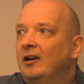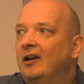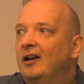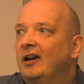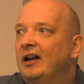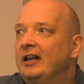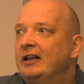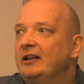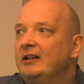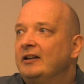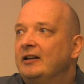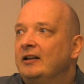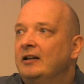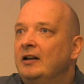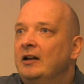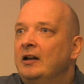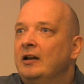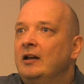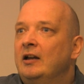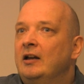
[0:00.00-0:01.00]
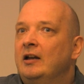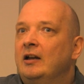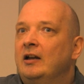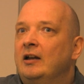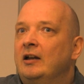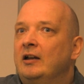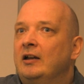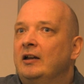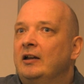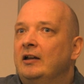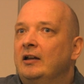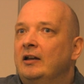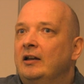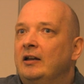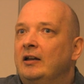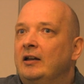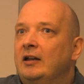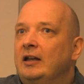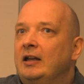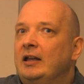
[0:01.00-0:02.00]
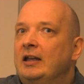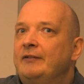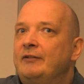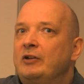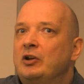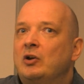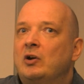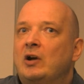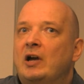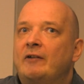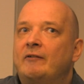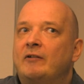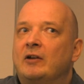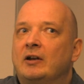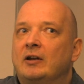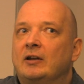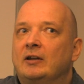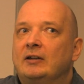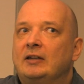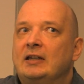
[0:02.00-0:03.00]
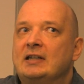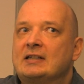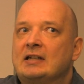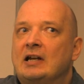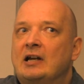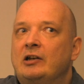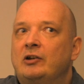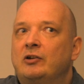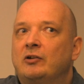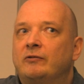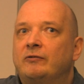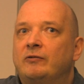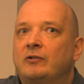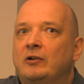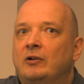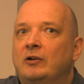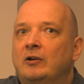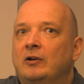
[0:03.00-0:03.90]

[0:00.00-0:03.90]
And if you have this kind of